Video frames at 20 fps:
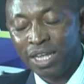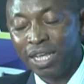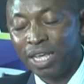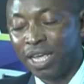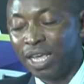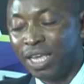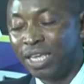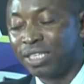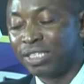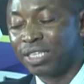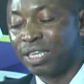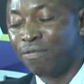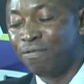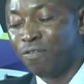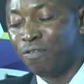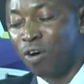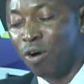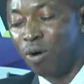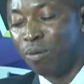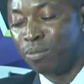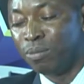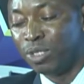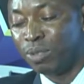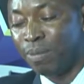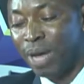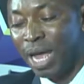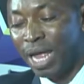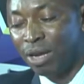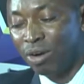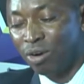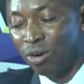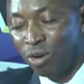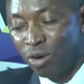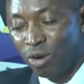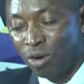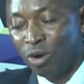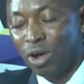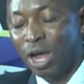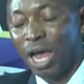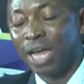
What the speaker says: is informed by law,